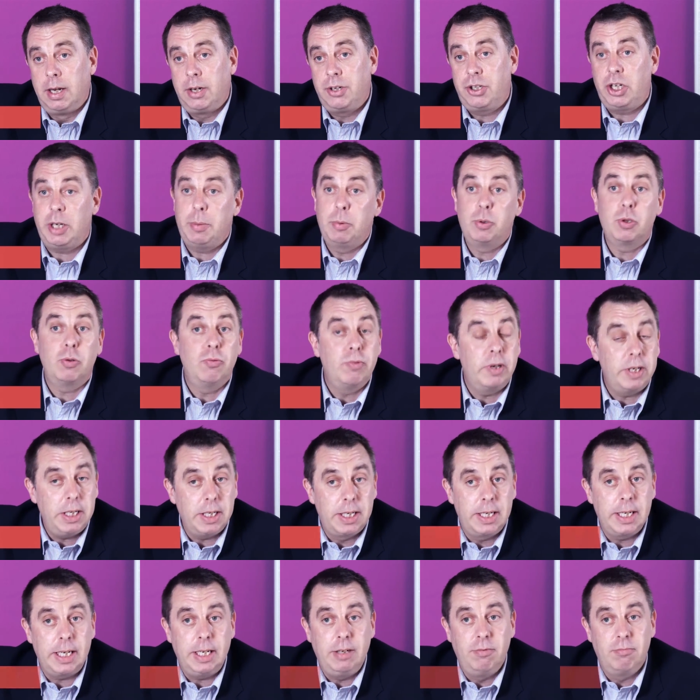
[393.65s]
She was already a
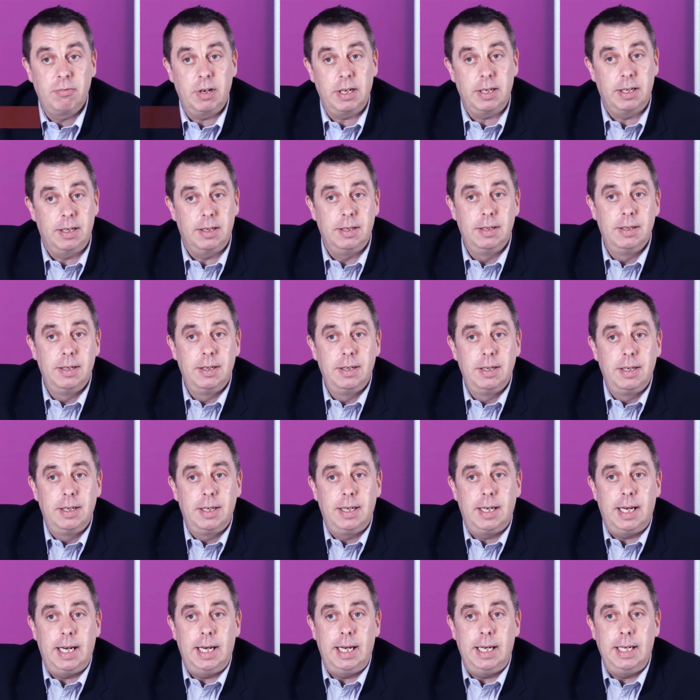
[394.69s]
keen runner,
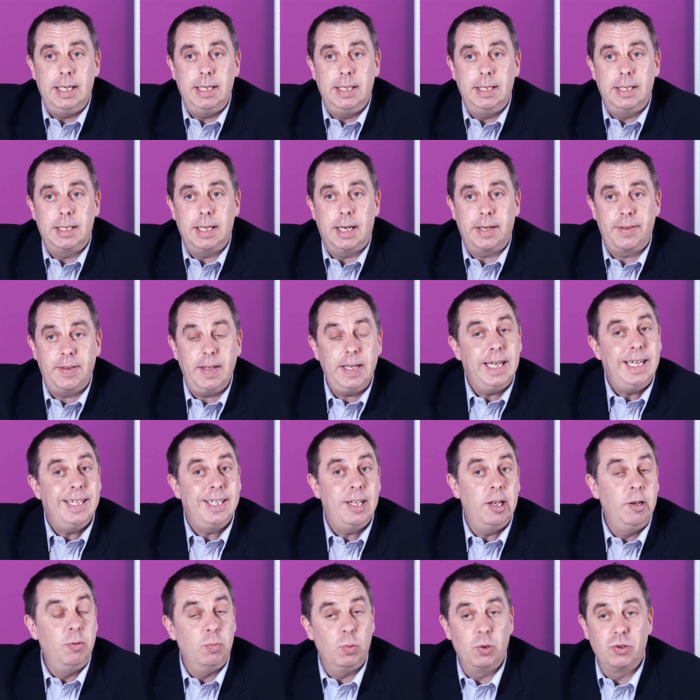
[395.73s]
and I think he
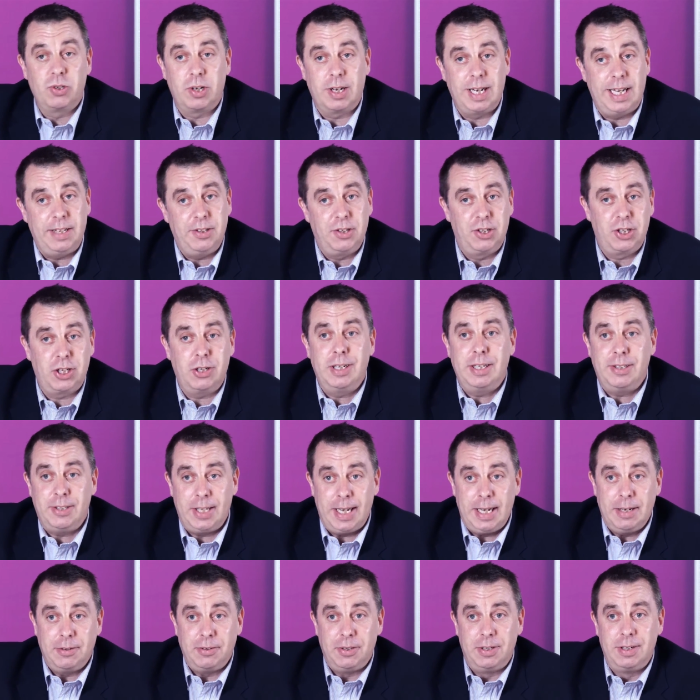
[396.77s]
didn't want to let the side
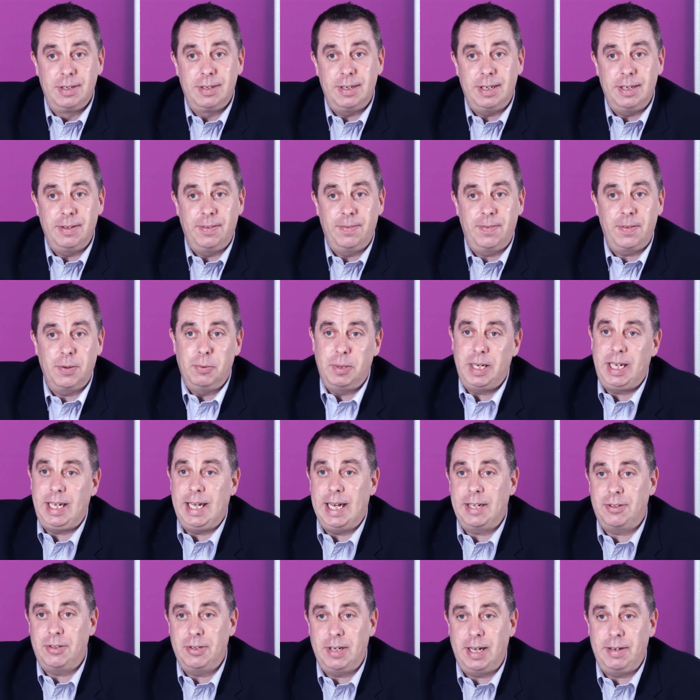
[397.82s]
down and thought he
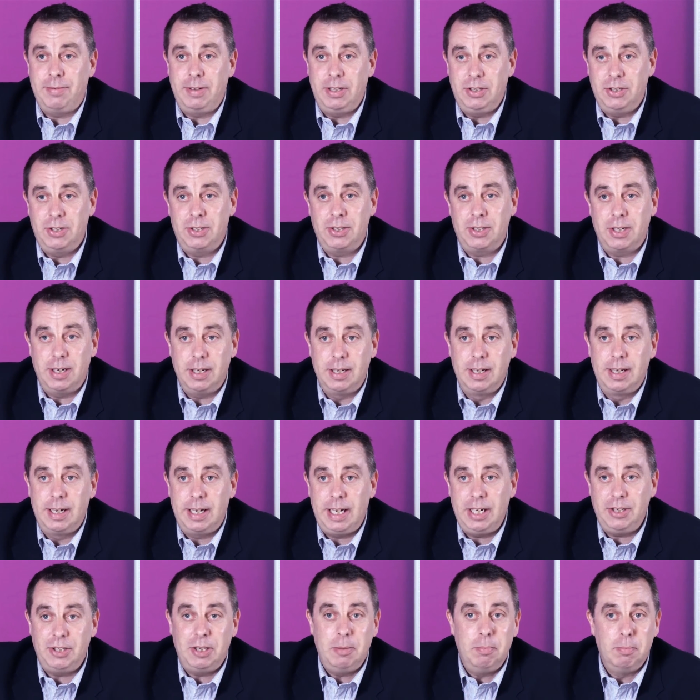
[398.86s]
had to have his, uh,
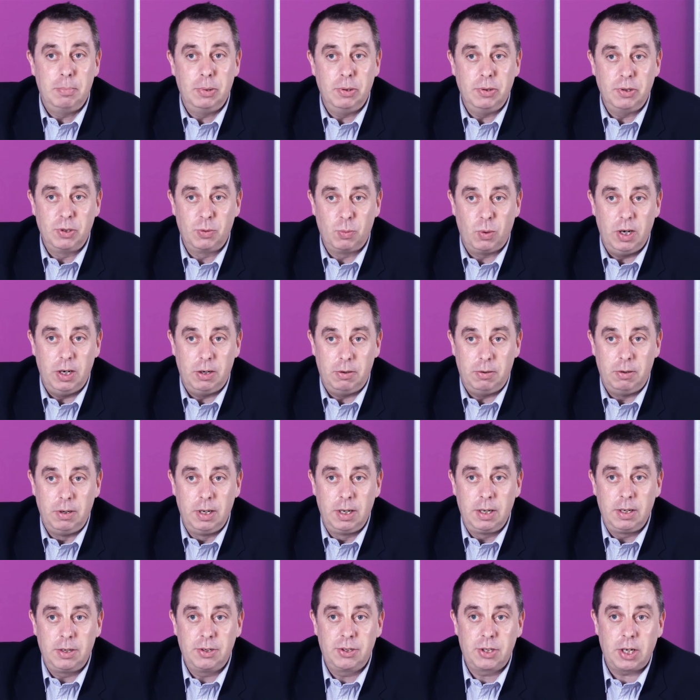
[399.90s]
his input as well.
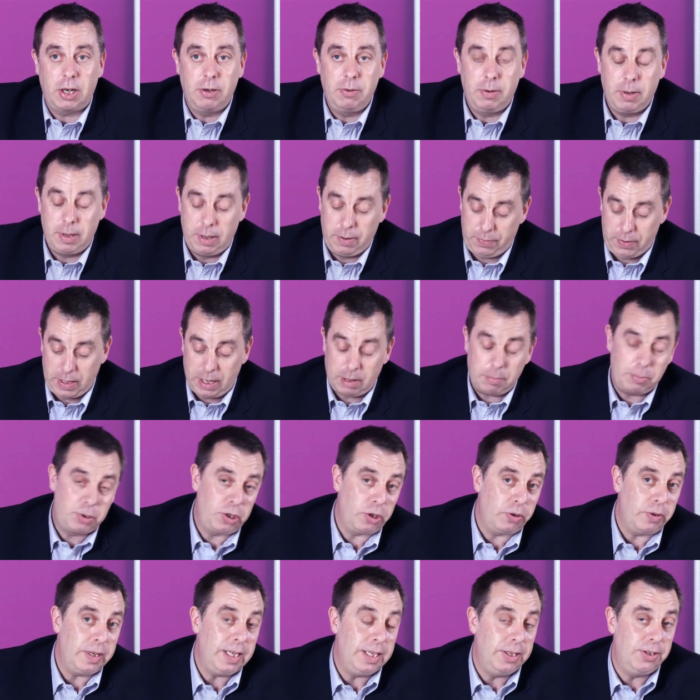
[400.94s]
So the
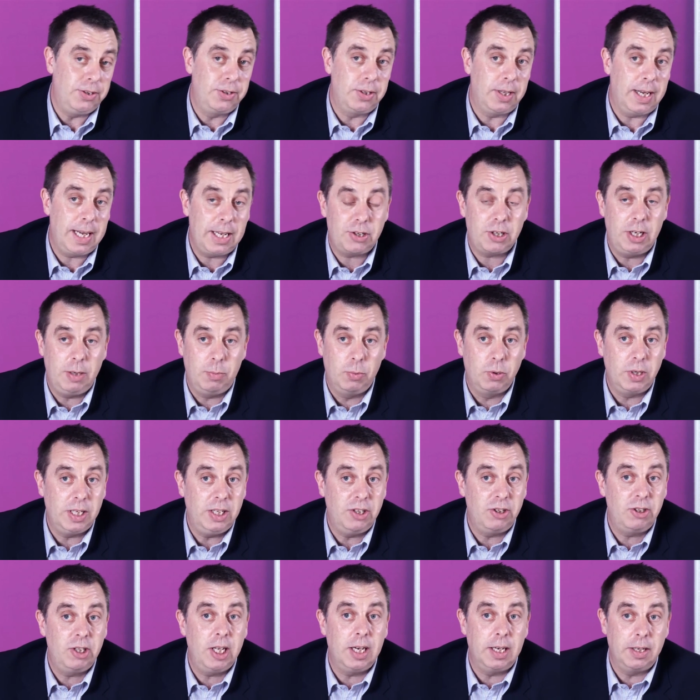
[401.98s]
upshot is that actually what
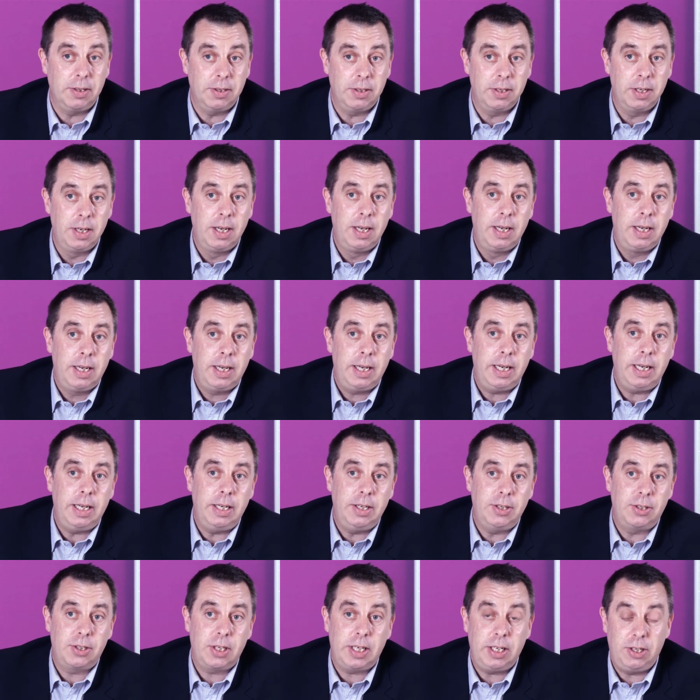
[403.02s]
he's done
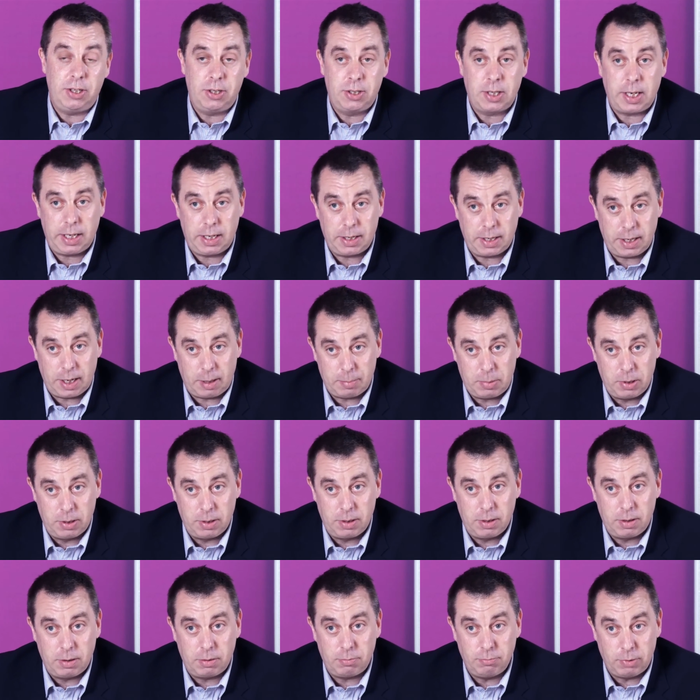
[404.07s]
is he's taken up
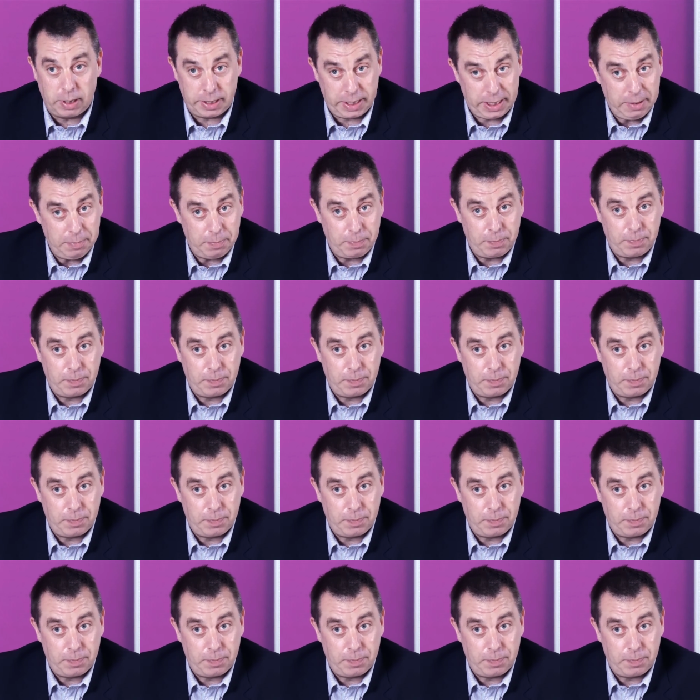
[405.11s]
running.